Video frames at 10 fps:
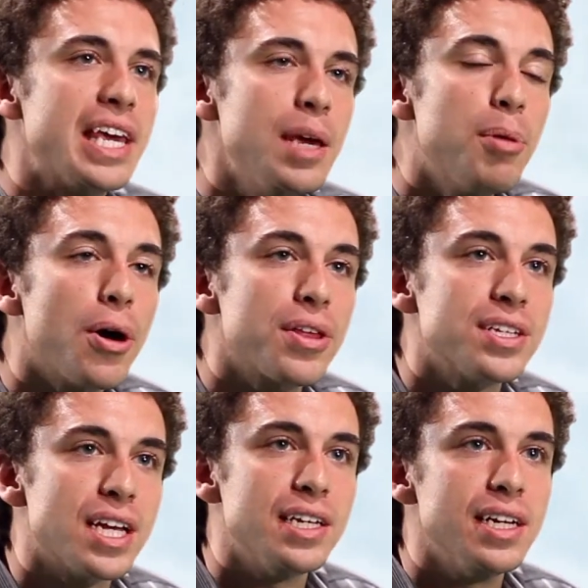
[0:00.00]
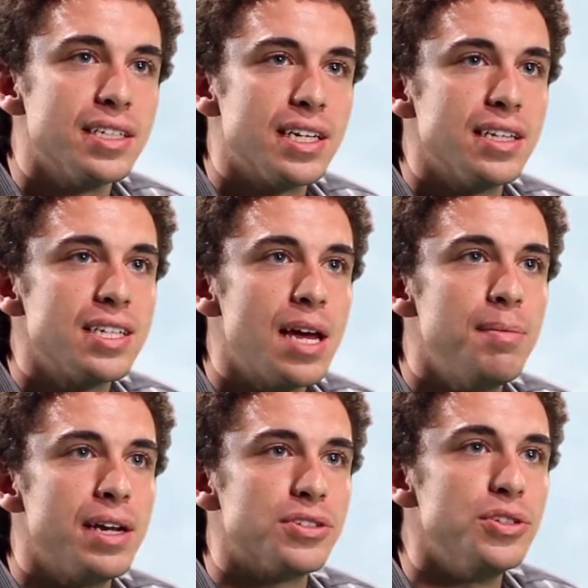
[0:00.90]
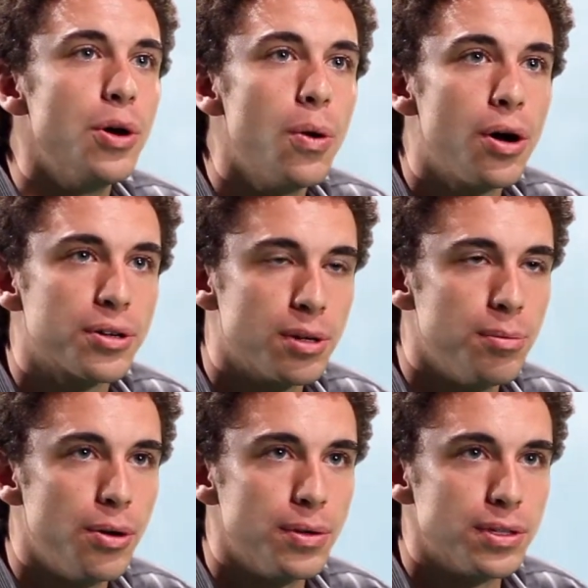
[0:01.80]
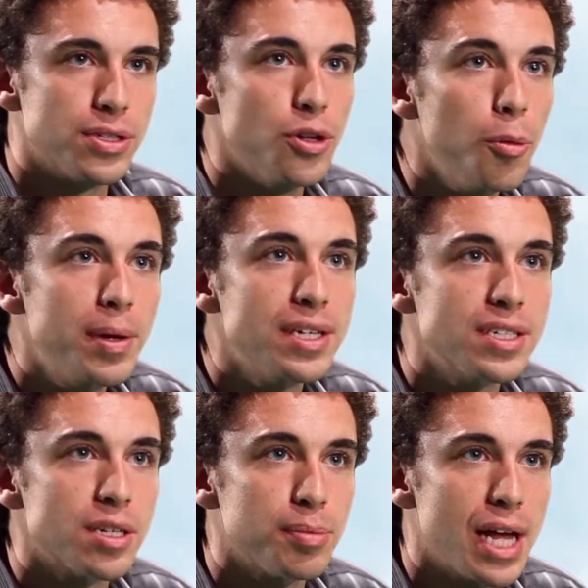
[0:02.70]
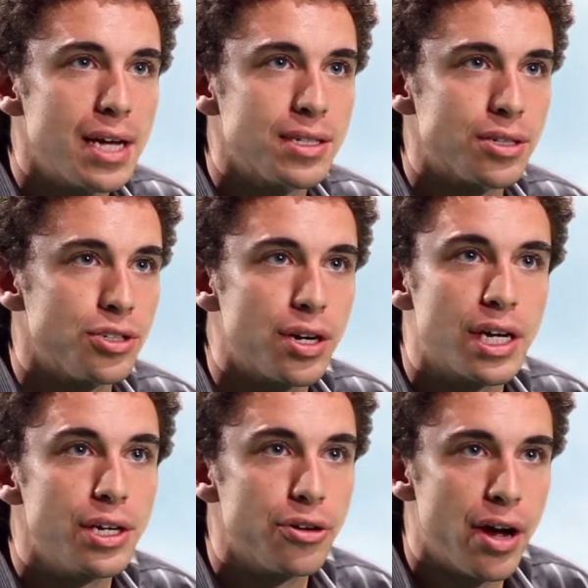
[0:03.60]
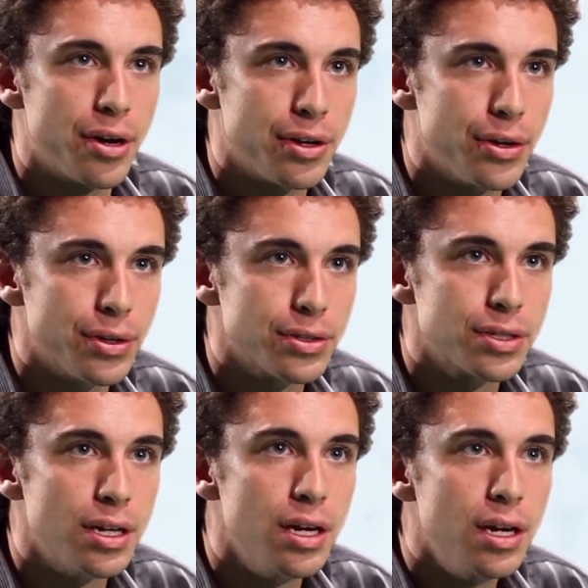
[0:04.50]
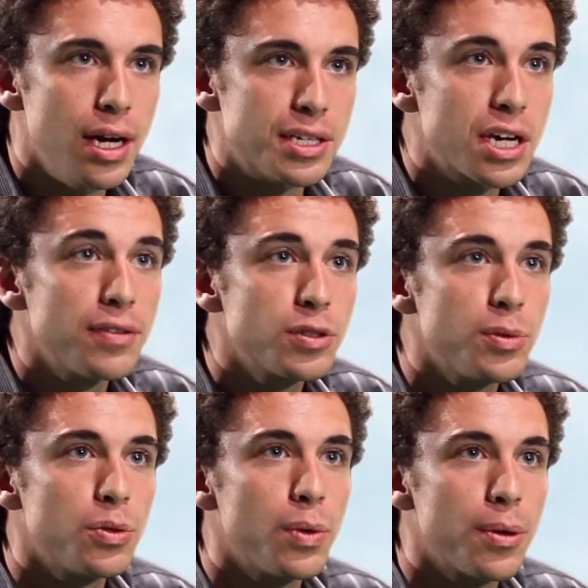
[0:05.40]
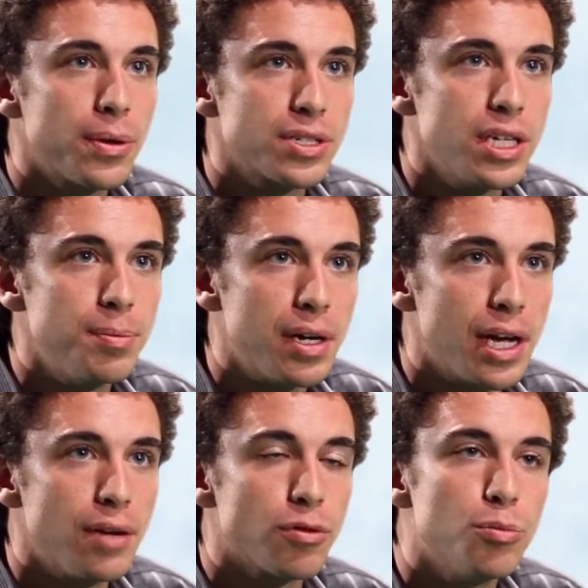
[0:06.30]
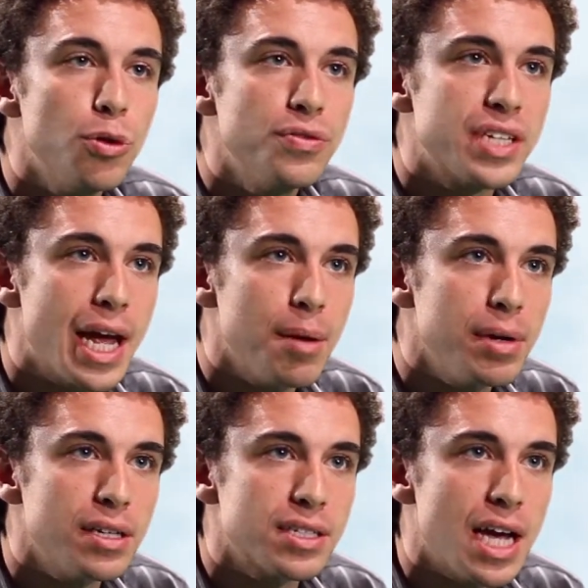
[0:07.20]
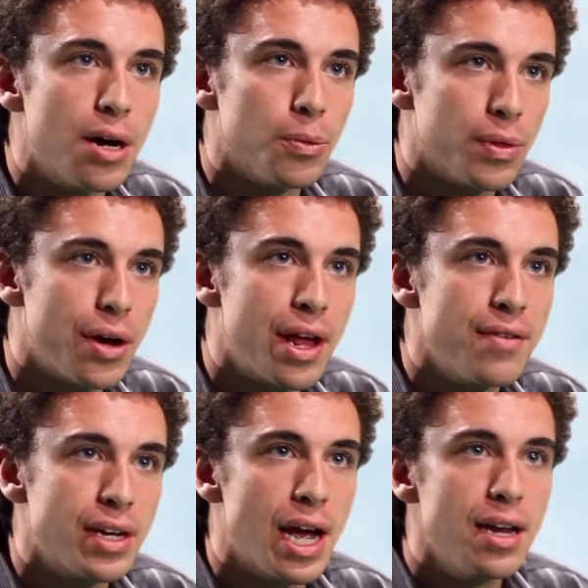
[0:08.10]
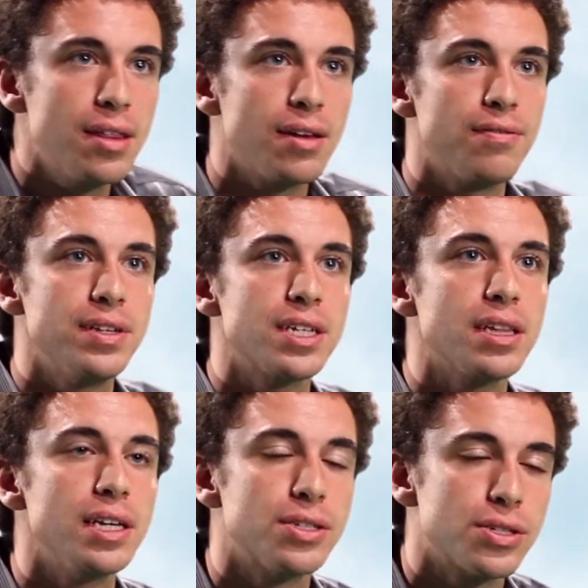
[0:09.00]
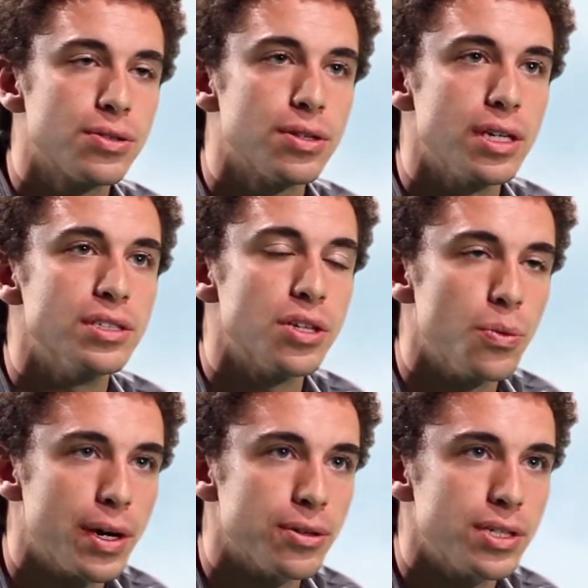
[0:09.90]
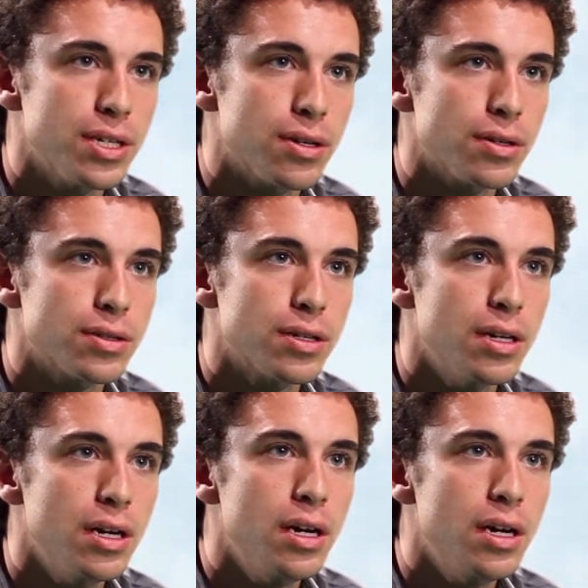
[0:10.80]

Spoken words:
The key part of this idea is that this headband has no hard components, no pieces of plastic jutting into your head or ears. It's comfortable to wear while sleeping and removes ambient sound without having anything physically inserted into the wearer's ears.